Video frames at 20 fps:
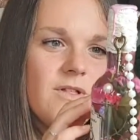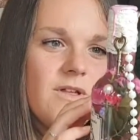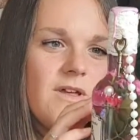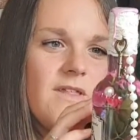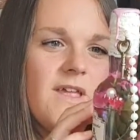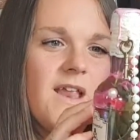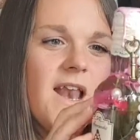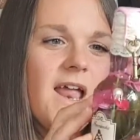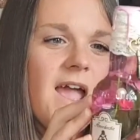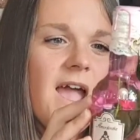are
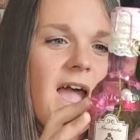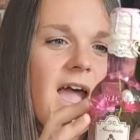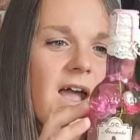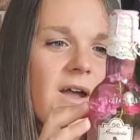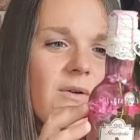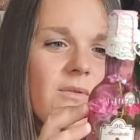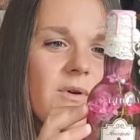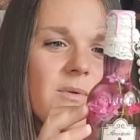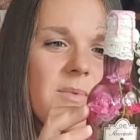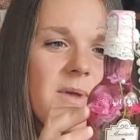they like
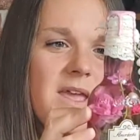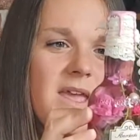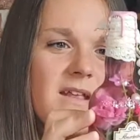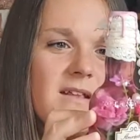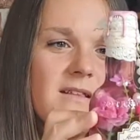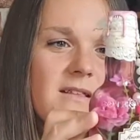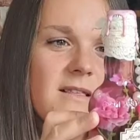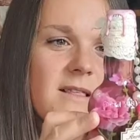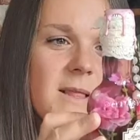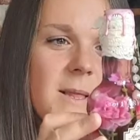aqua
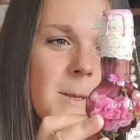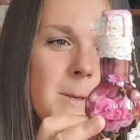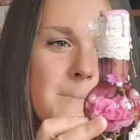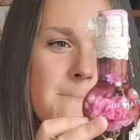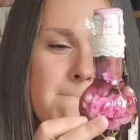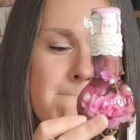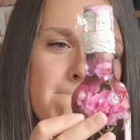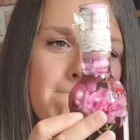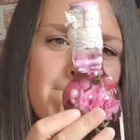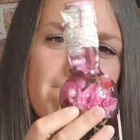beads
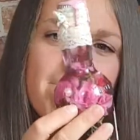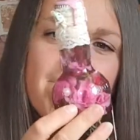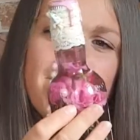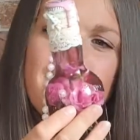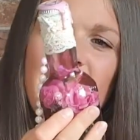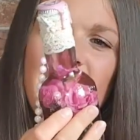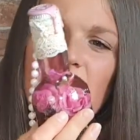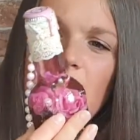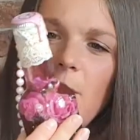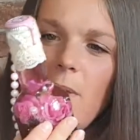
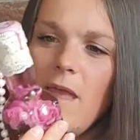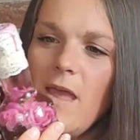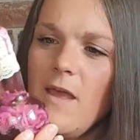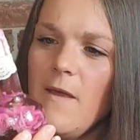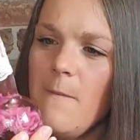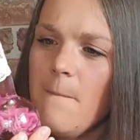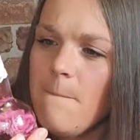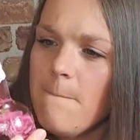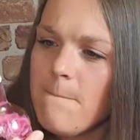maybe.